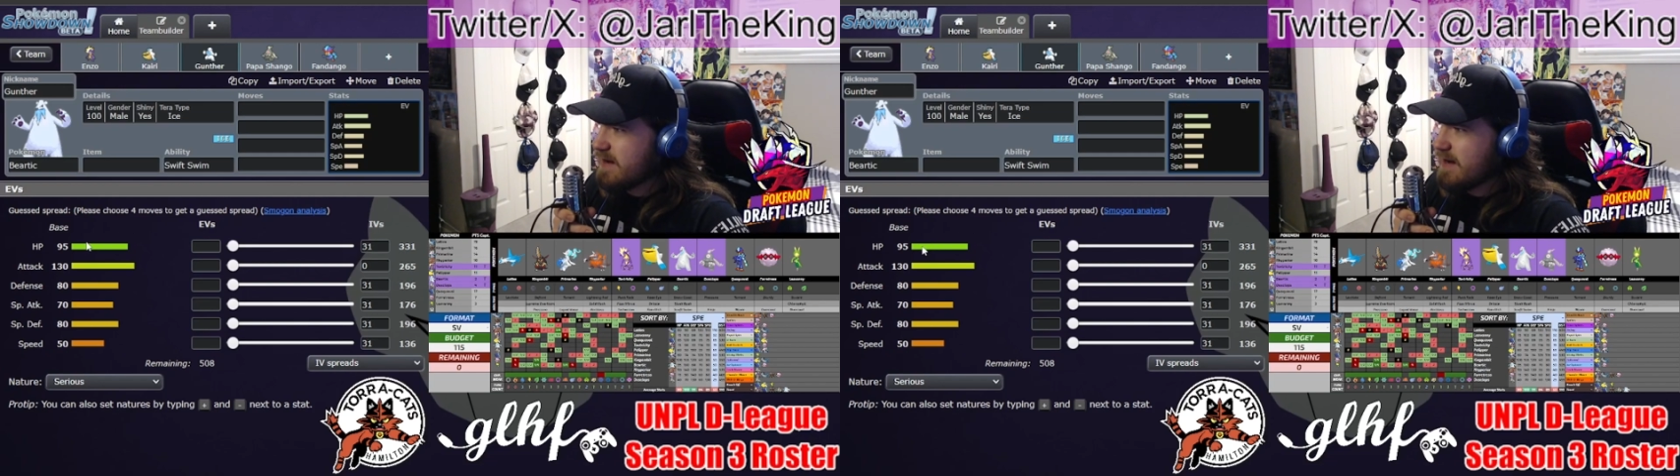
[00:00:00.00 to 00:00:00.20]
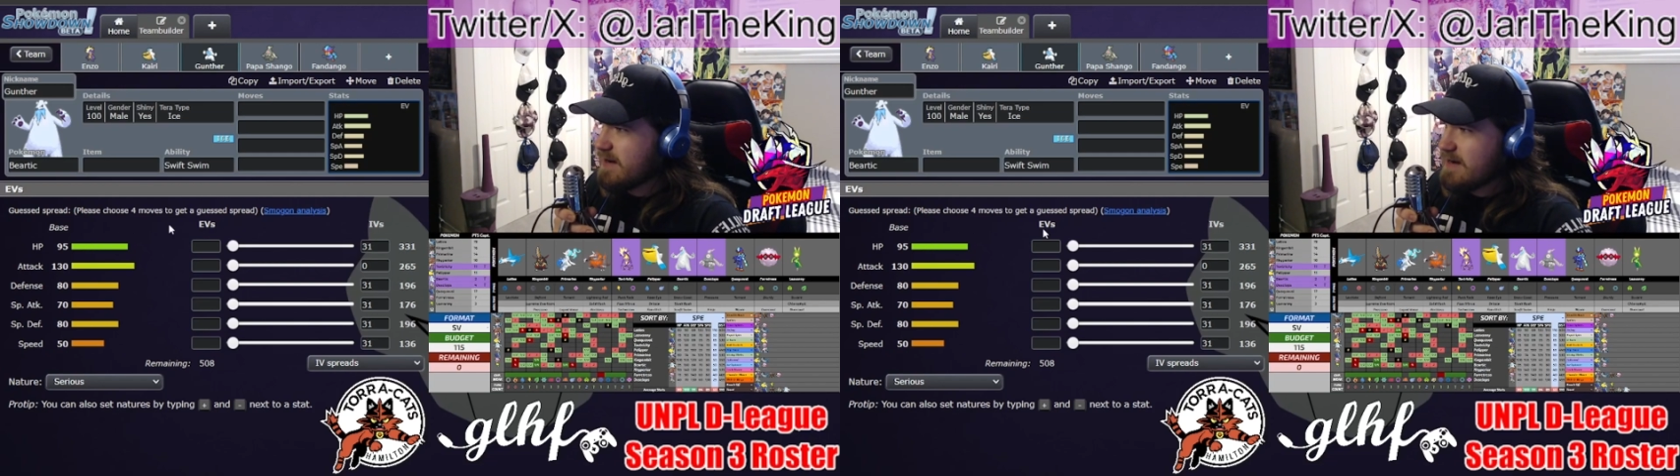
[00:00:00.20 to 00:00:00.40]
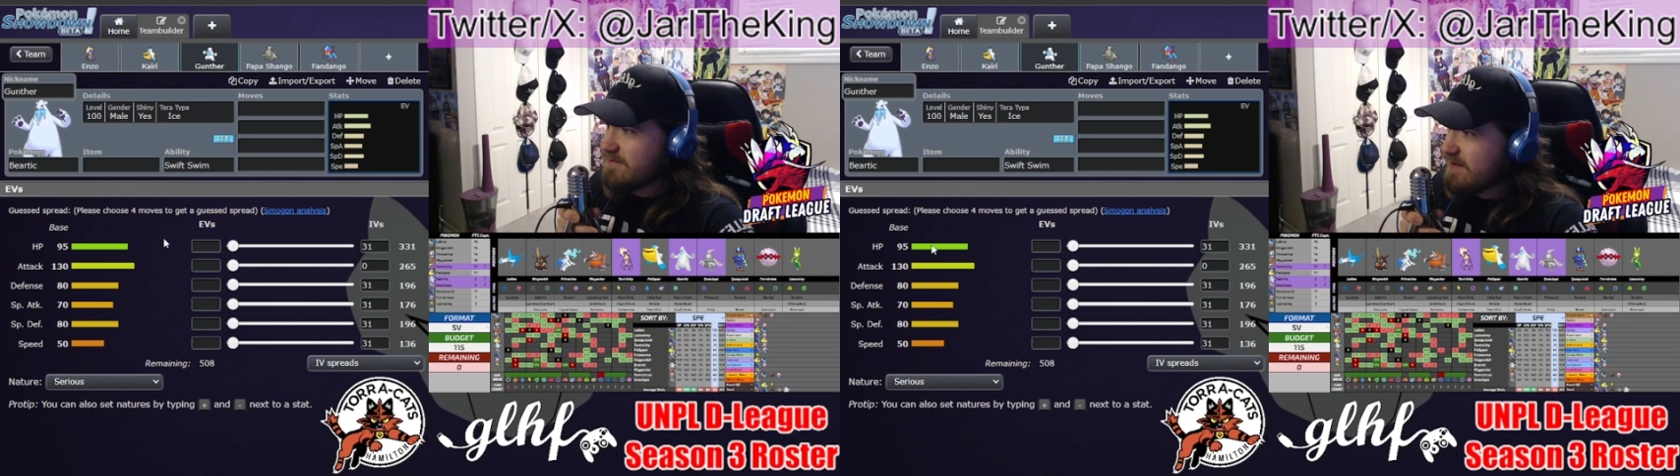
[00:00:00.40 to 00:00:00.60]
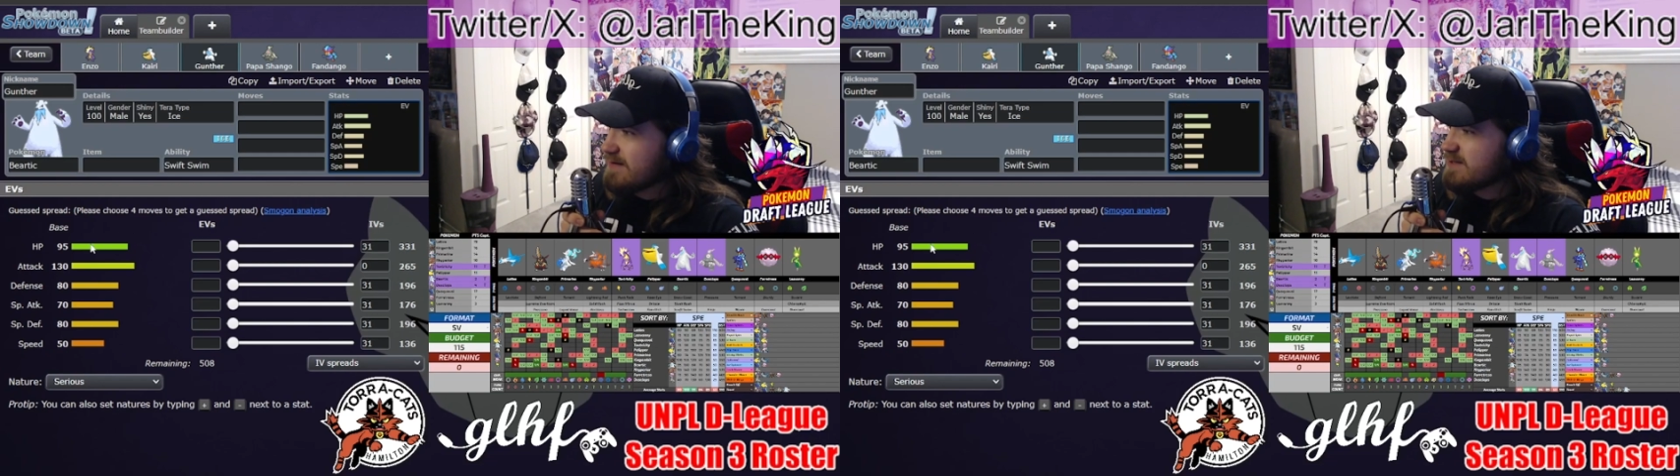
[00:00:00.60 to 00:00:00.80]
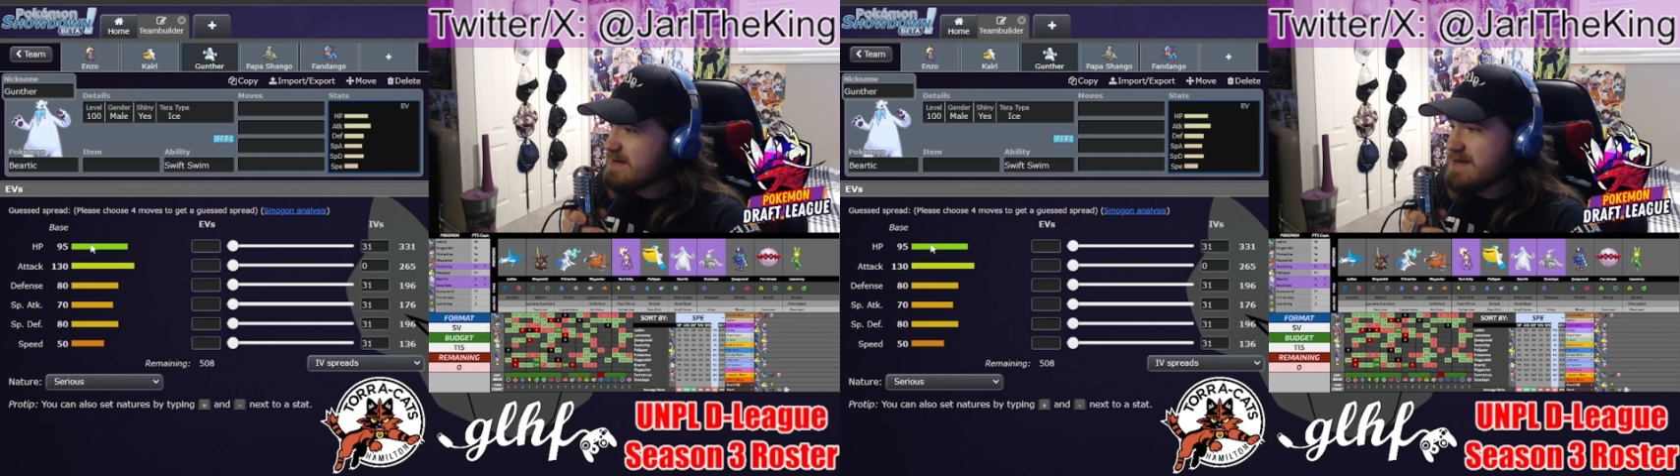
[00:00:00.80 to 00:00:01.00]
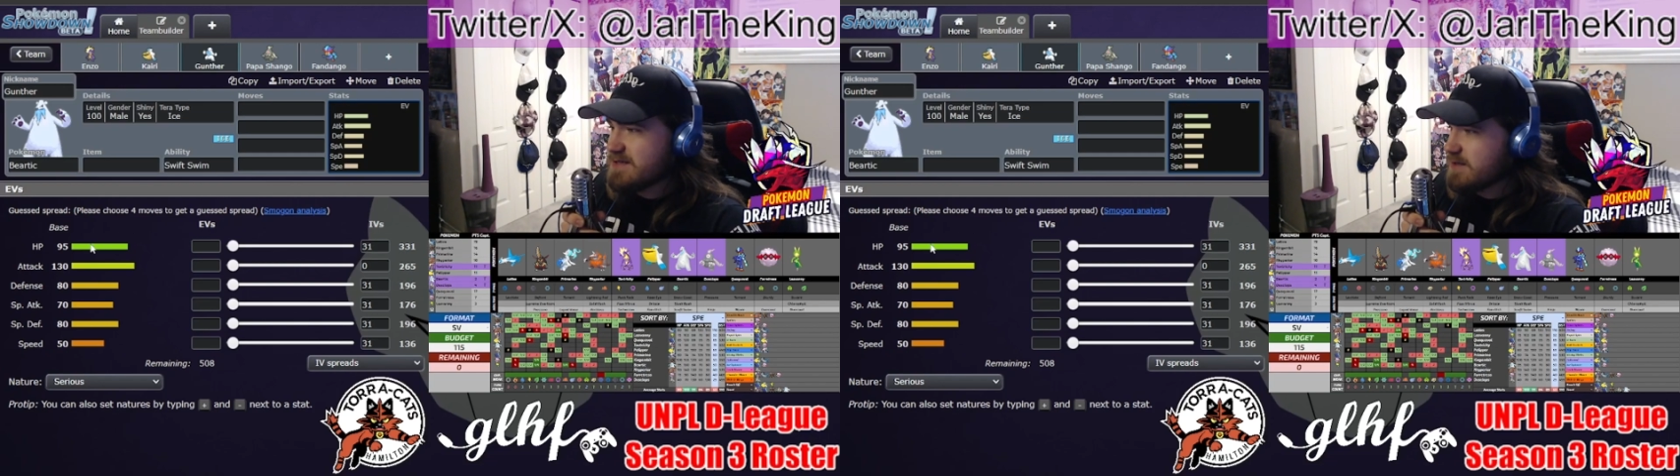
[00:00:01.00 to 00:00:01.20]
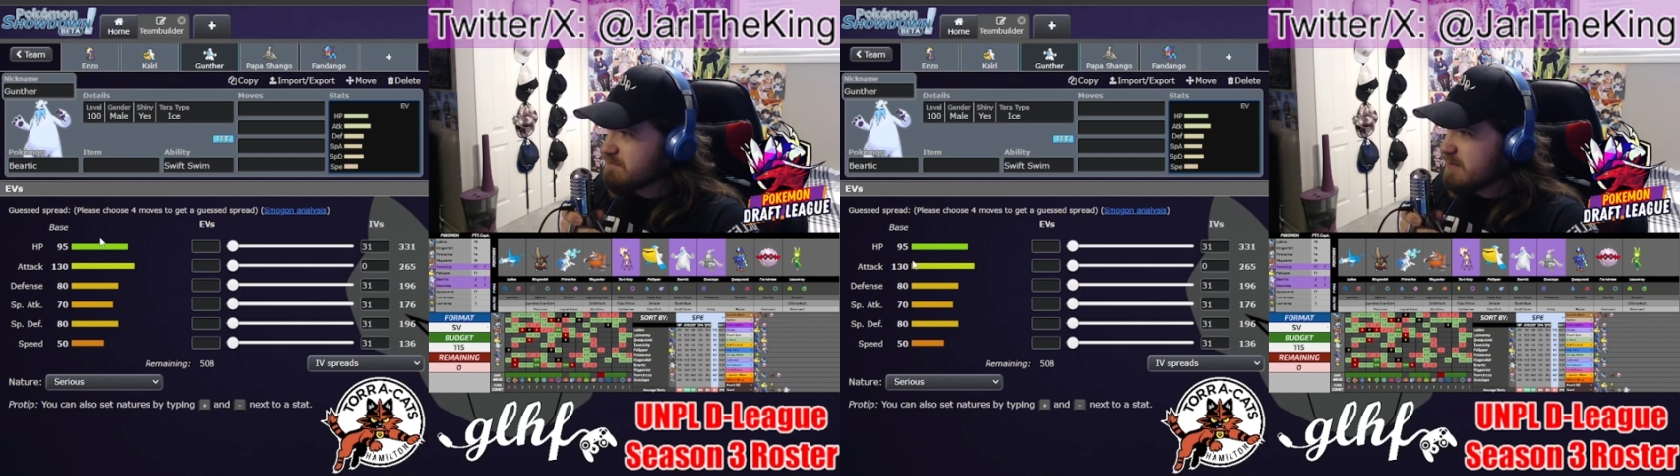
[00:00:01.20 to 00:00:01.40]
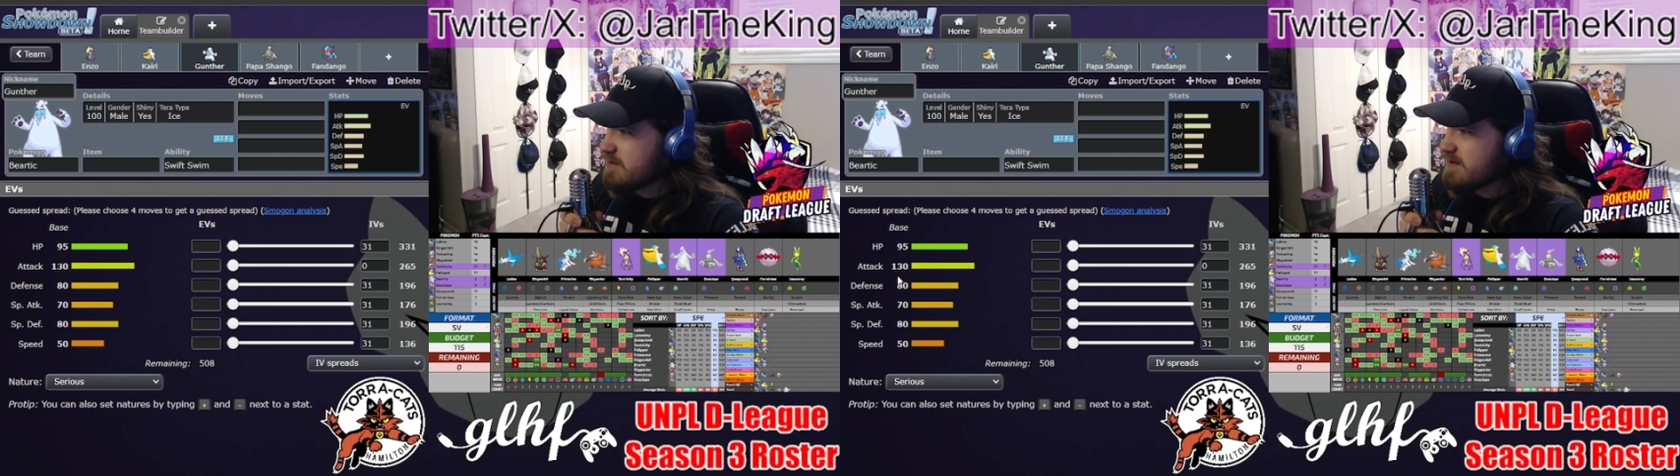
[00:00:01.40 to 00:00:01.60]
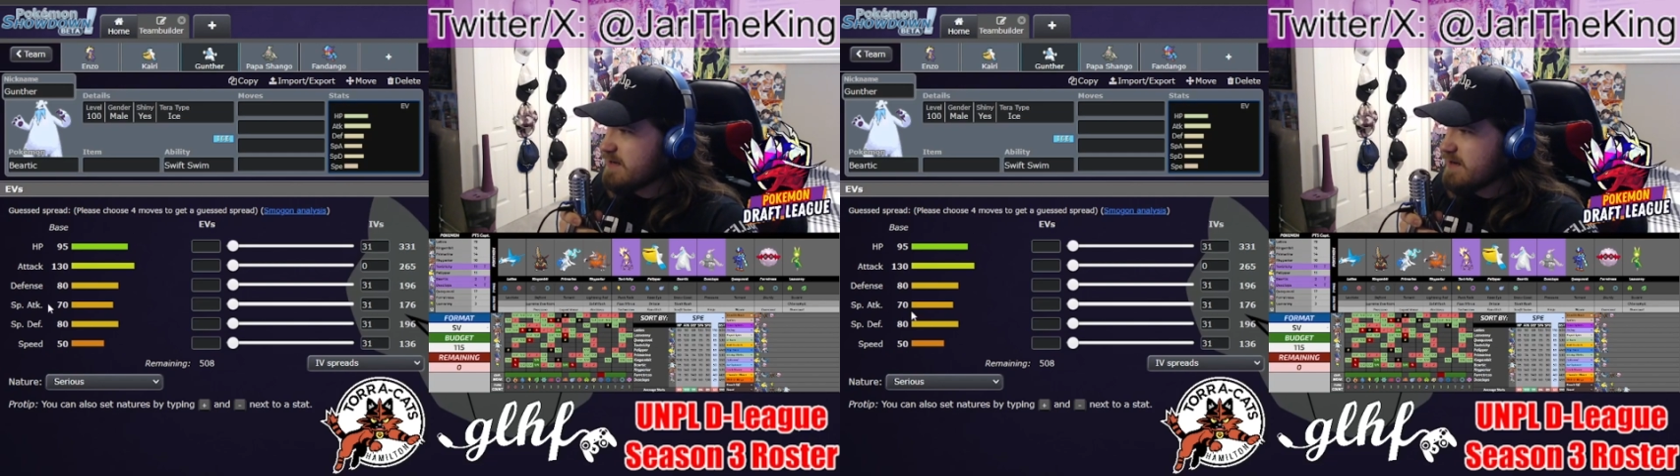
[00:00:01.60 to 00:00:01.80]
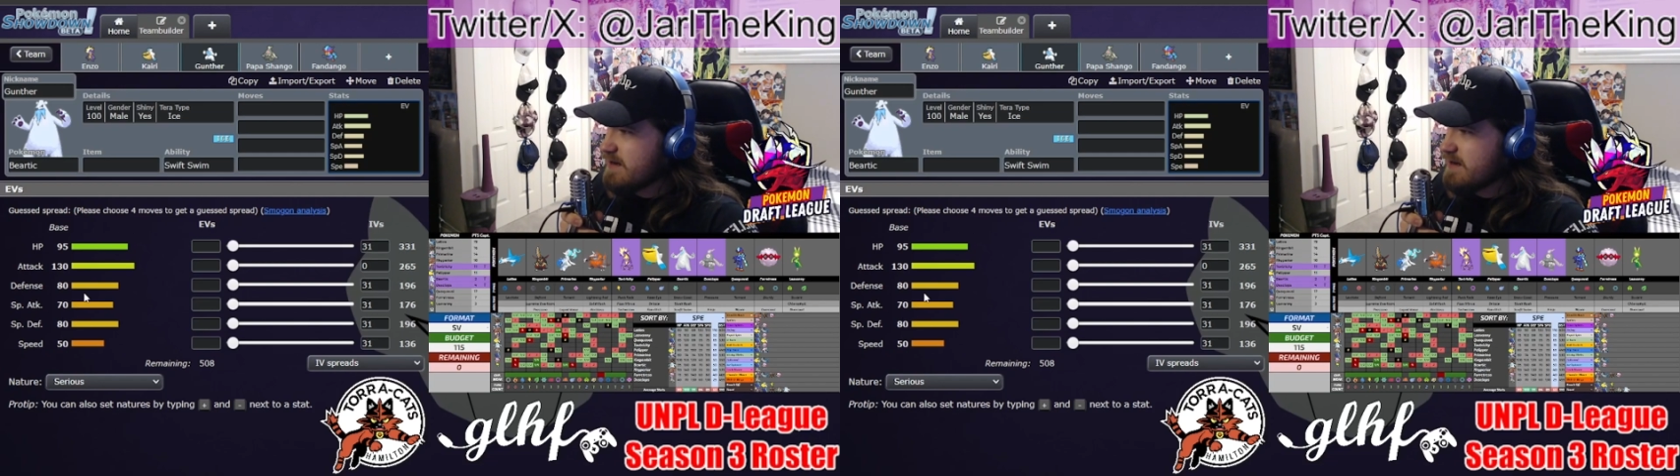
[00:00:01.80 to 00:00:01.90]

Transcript: Uh ninety-five H P is good bulk.